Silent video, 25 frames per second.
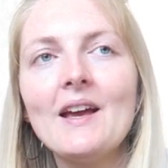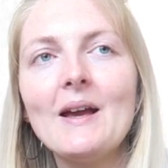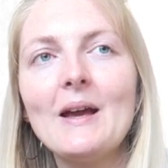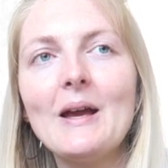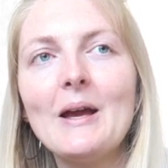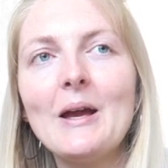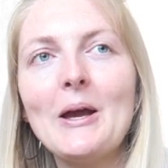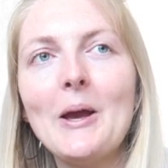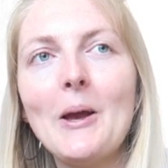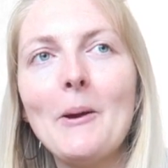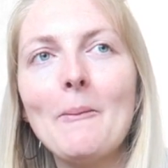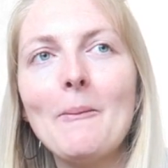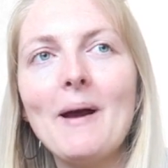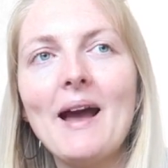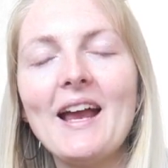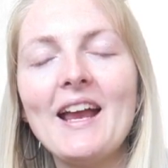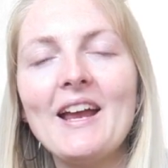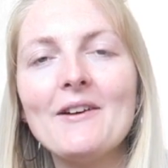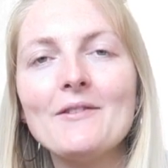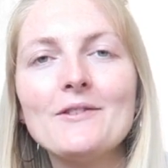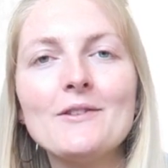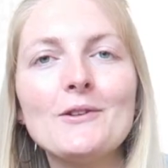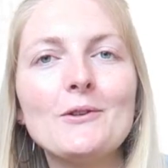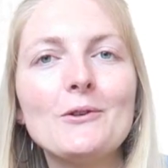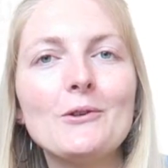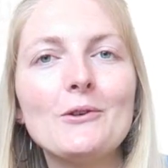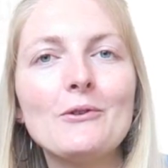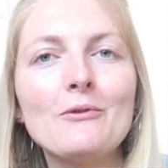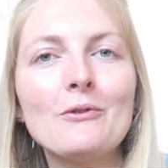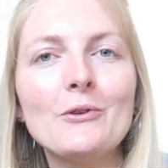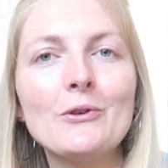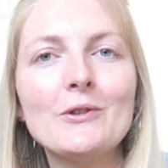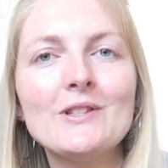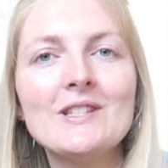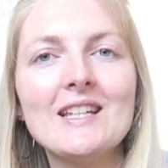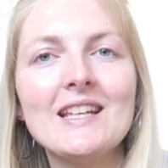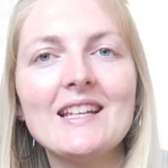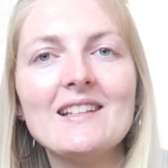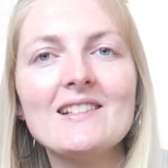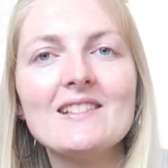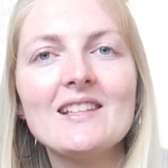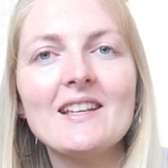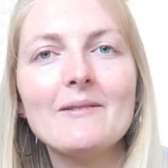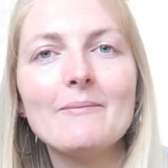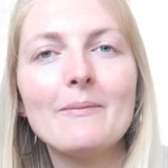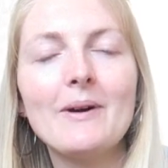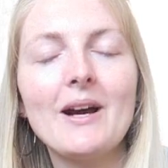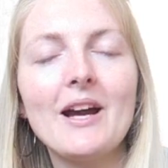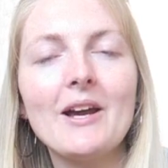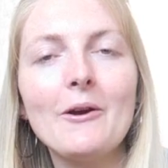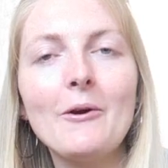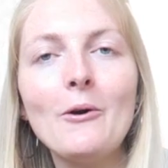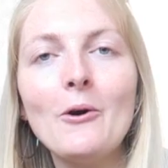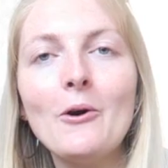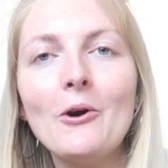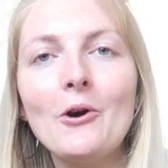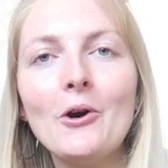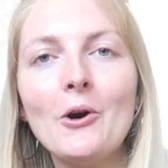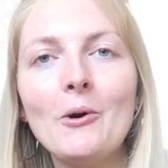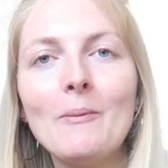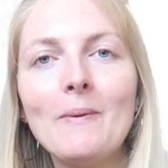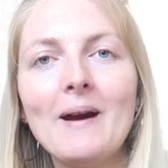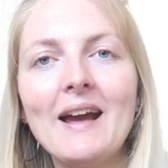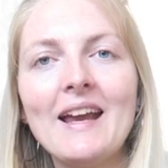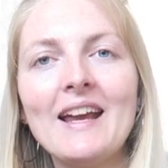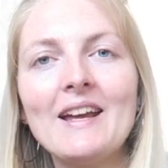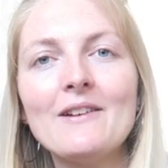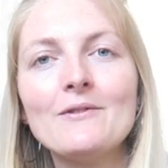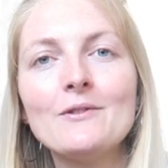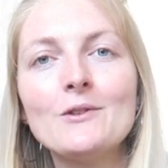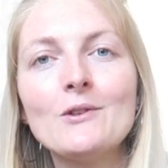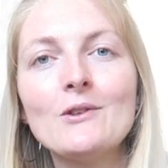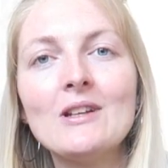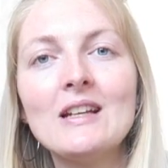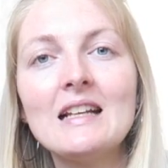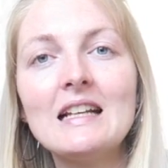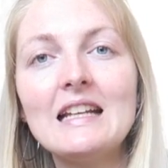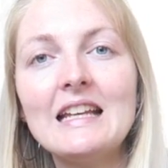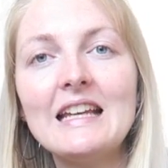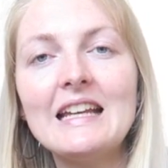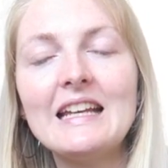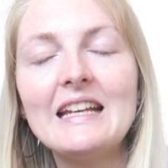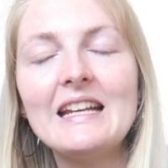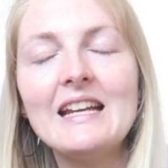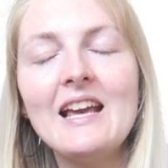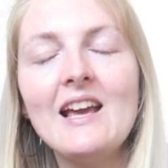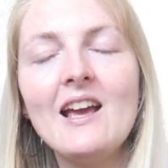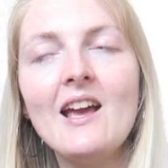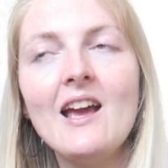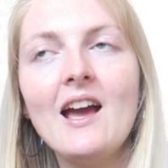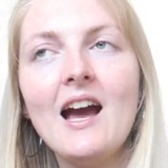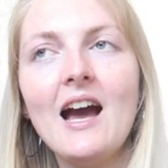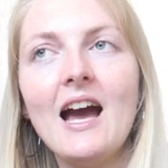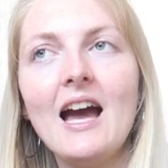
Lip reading: I have to do a few things in my home. I have to clean.